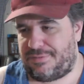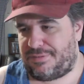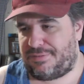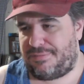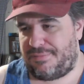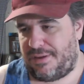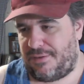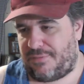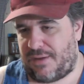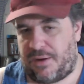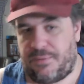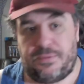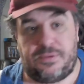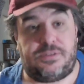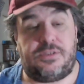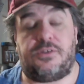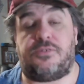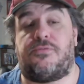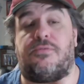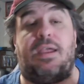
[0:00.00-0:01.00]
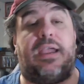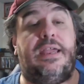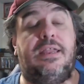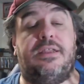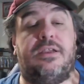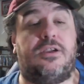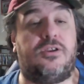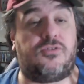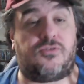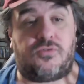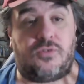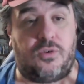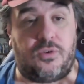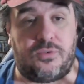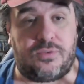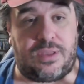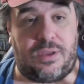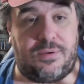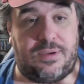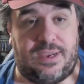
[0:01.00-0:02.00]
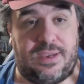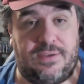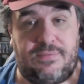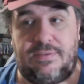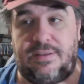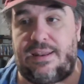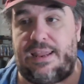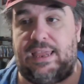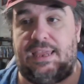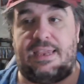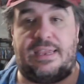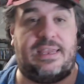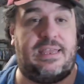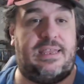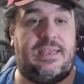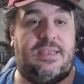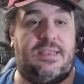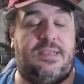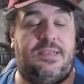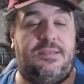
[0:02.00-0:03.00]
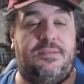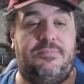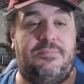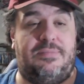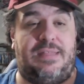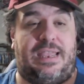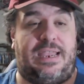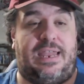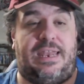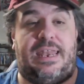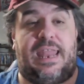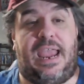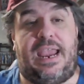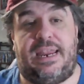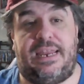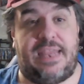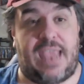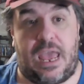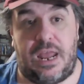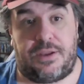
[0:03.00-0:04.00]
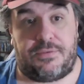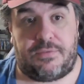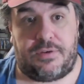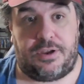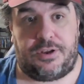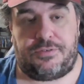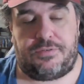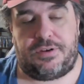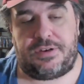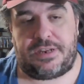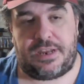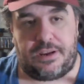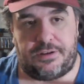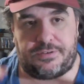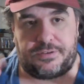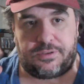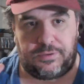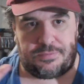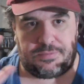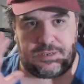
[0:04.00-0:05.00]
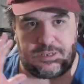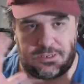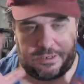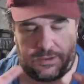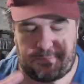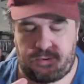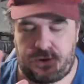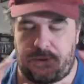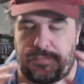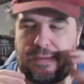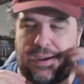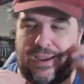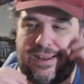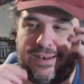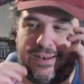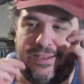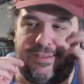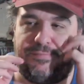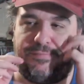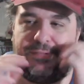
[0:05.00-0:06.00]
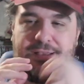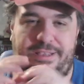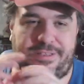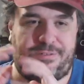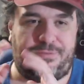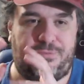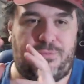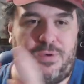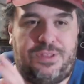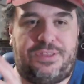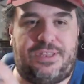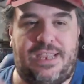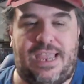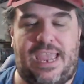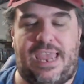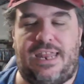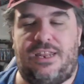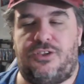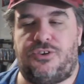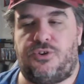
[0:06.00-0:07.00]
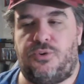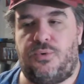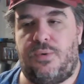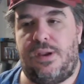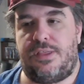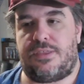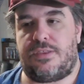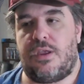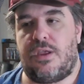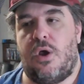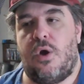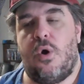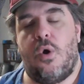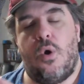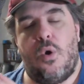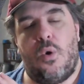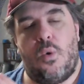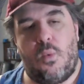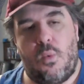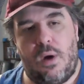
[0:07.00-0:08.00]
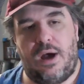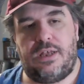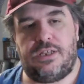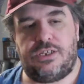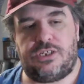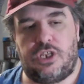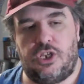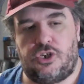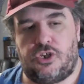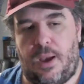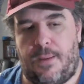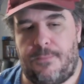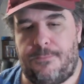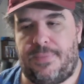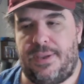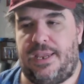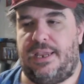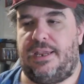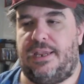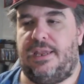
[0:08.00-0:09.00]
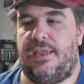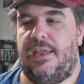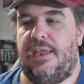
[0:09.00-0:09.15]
if I was to grade the controls, I'll give it like a 90 out of 100 there. So just to put it mildly, because the one thing I had issue with was the jumping.